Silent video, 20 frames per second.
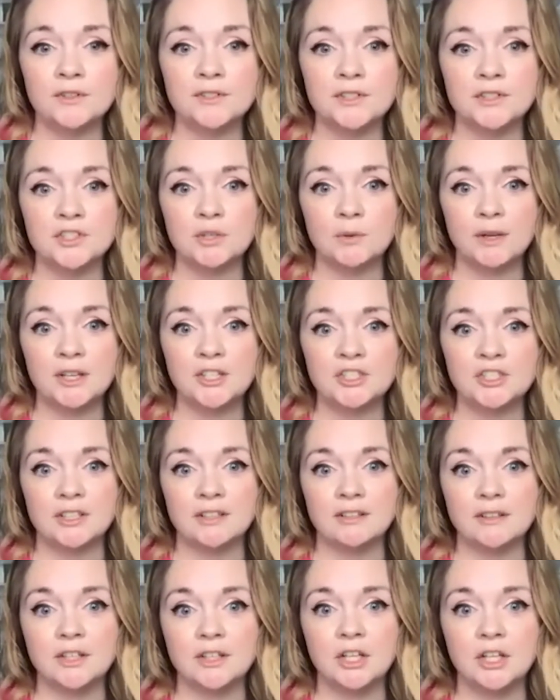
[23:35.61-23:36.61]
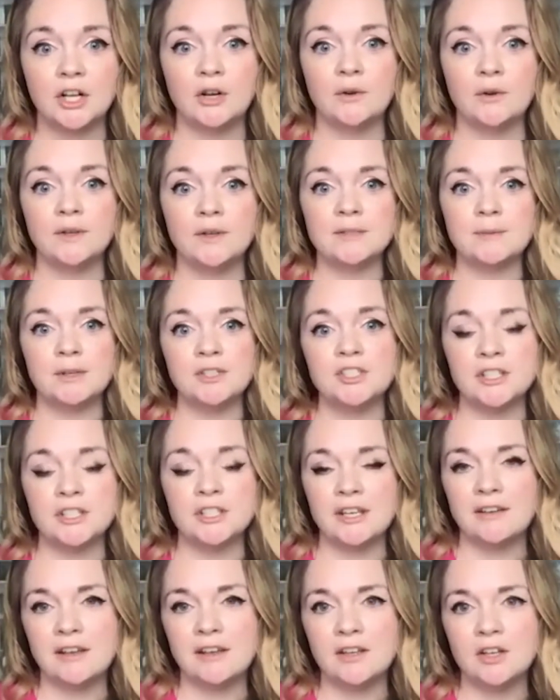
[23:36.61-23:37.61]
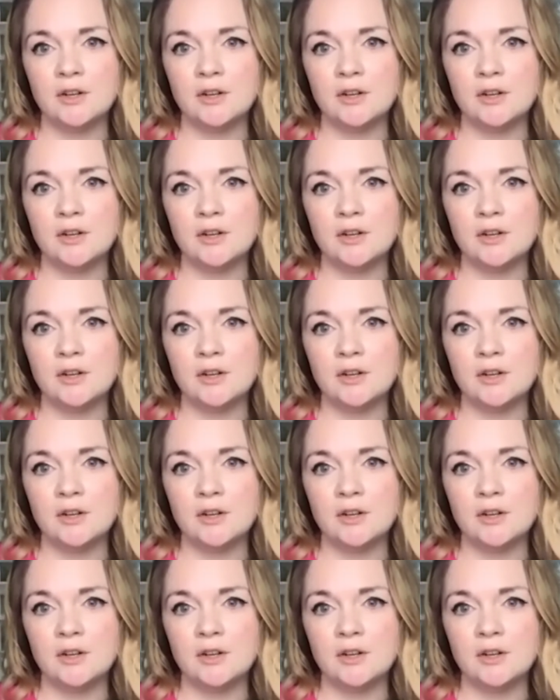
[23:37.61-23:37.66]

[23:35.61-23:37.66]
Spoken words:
situation, especially,